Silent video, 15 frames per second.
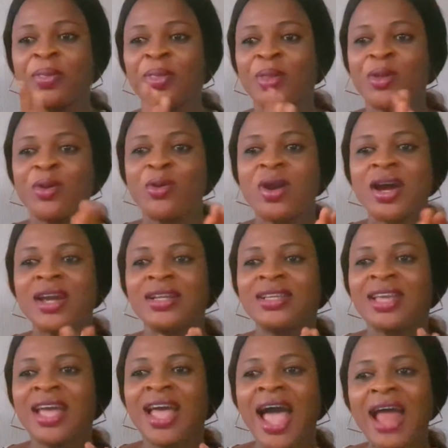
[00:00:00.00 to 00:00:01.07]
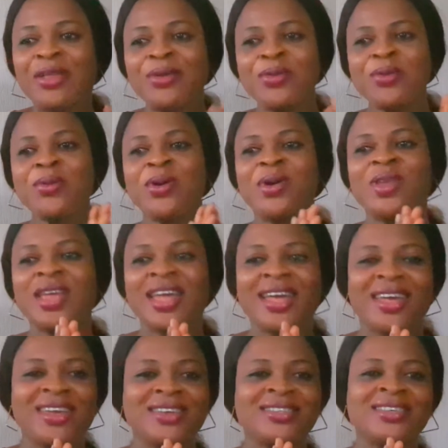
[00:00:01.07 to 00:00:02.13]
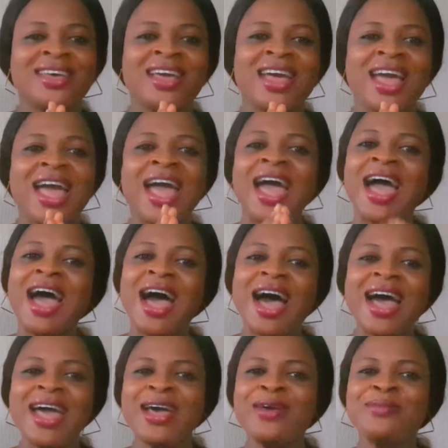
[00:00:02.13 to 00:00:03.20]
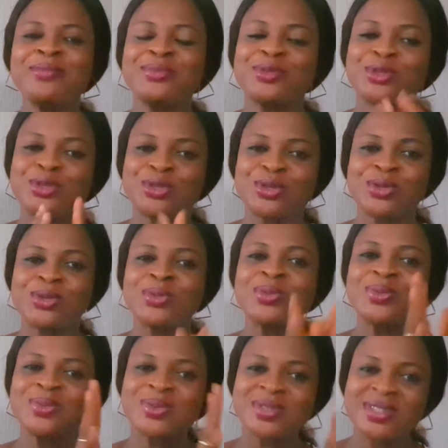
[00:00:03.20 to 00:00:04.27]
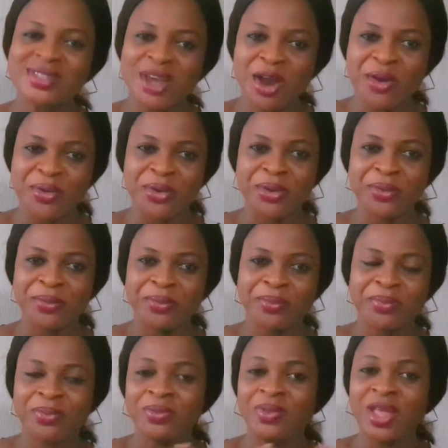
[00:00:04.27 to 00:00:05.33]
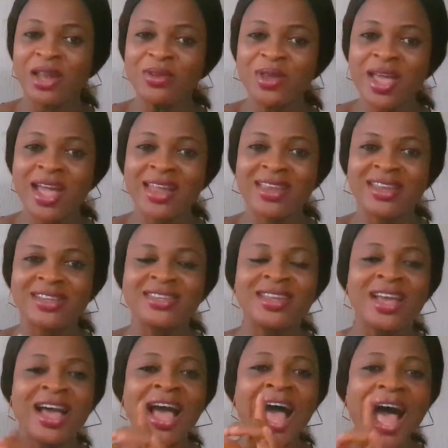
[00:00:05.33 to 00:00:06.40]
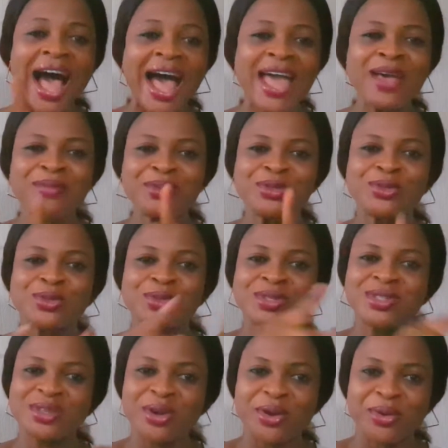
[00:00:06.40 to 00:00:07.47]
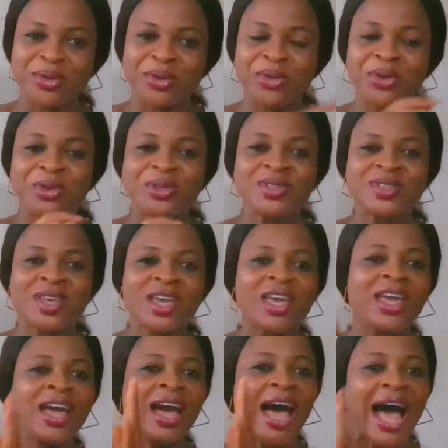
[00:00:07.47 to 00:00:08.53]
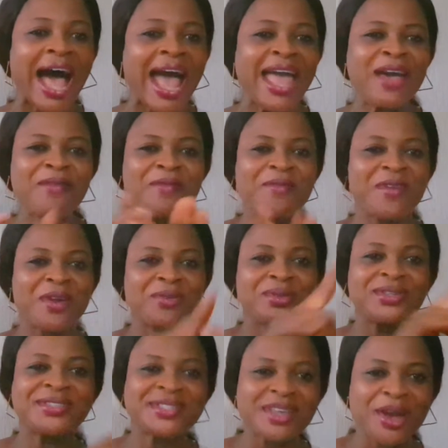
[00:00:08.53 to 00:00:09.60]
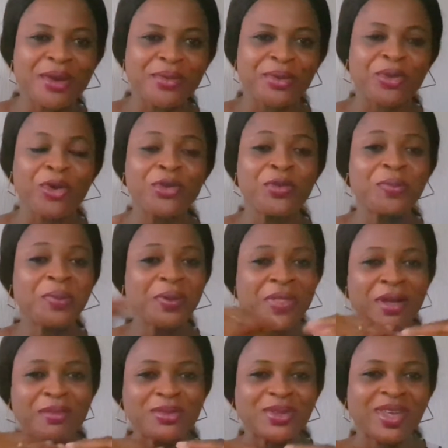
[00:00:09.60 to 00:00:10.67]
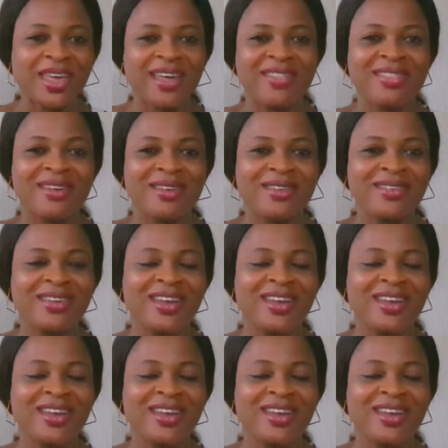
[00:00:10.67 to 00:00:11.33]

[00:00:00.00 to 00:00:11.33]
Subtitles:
Right. Another one is, I am so sorry. Now look at it. I am so sorry. Or you say, I am very sorry. Or you put them together